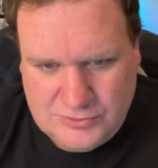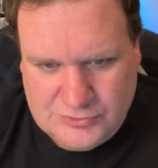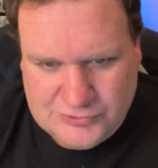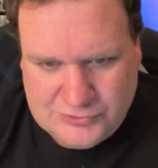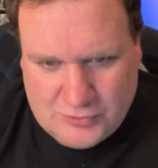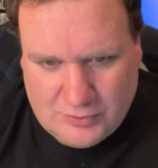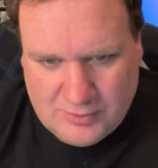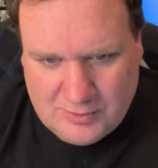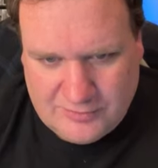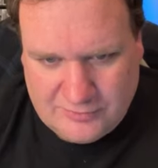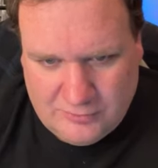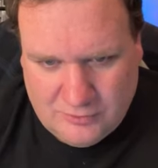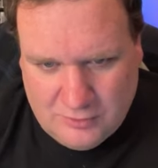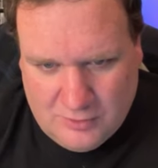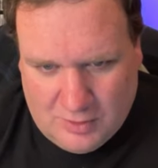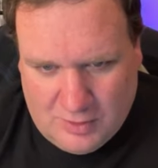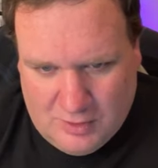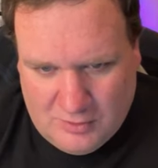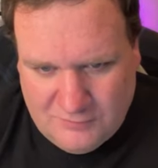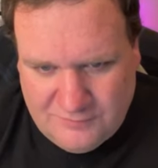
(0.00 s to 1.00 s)
scrolling through
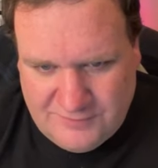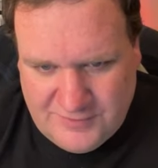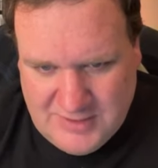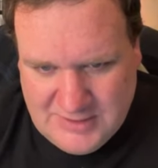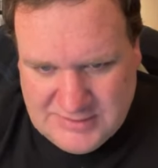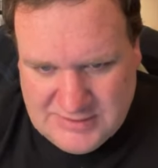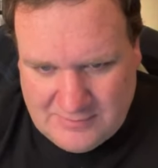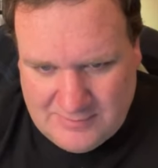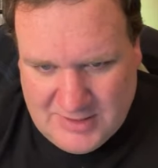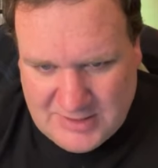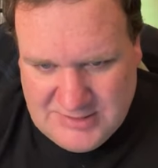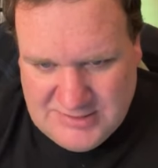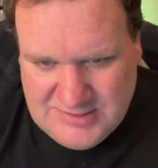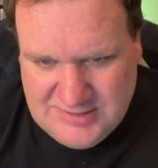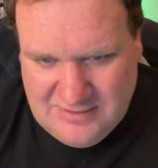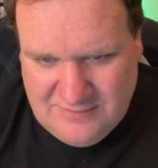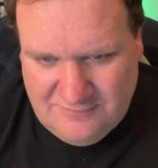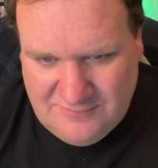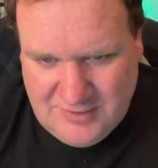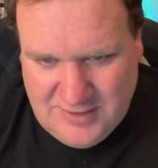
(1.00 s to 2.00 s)
all feeds on my
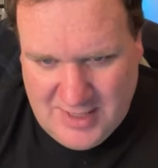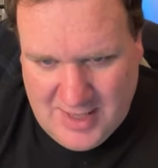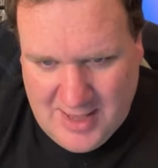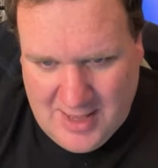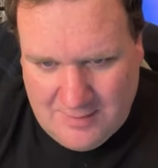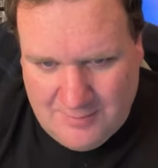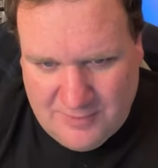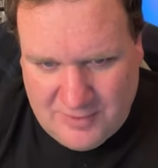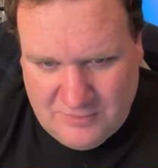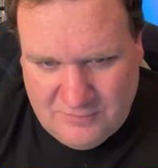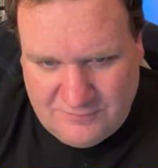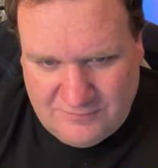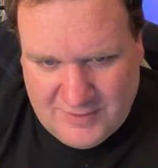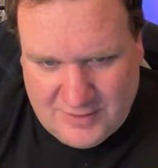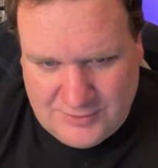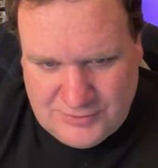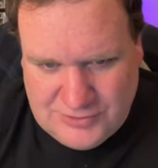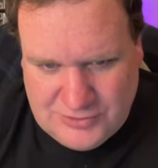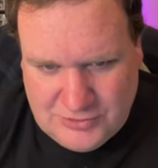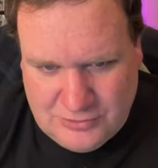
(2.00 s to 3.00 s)
TV app and
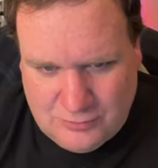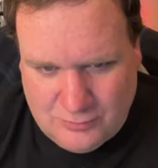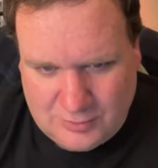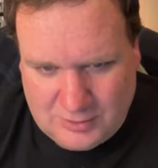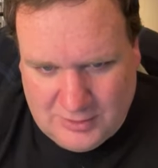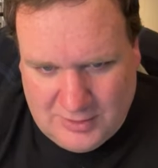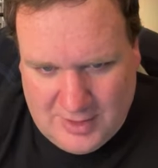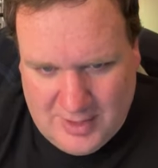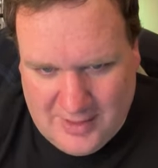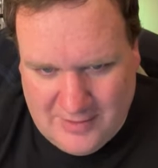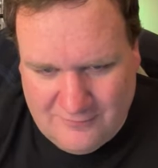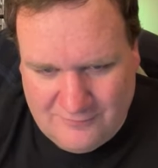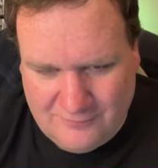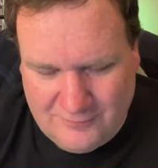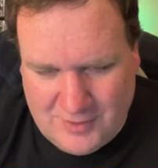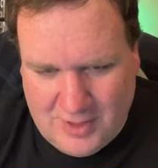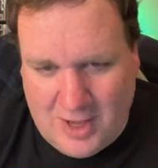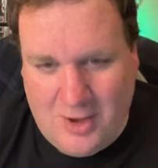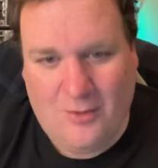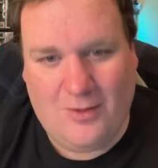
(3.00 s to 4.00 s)
found you were
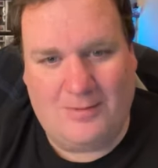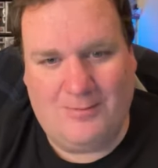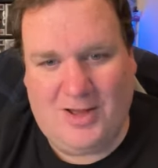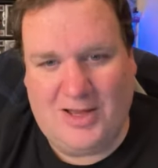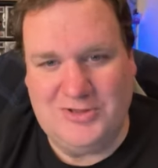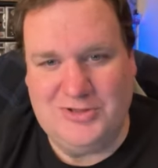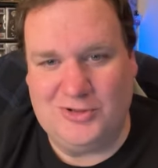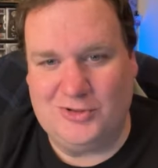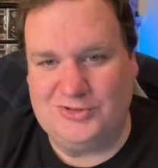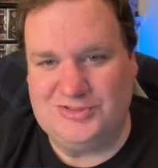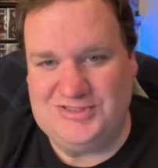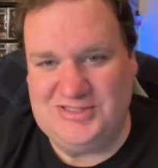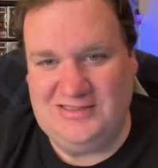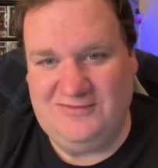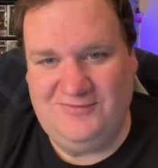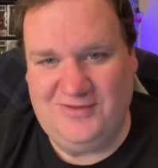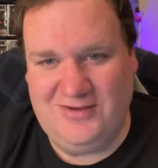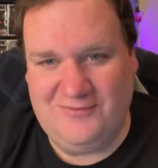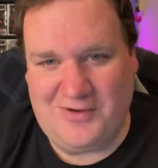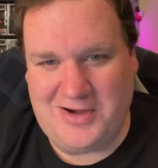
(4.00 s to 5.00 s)
live. Oh, I'm on your
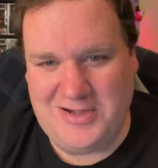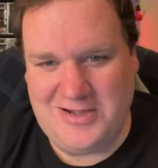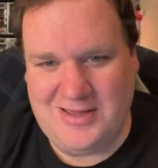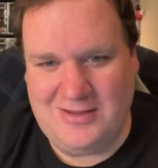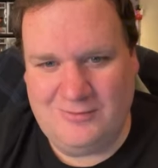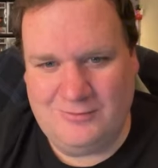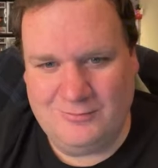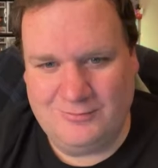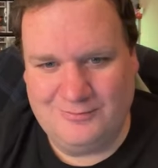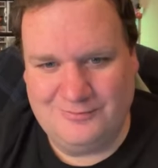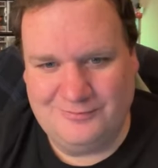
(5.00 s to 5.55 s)
TV right now?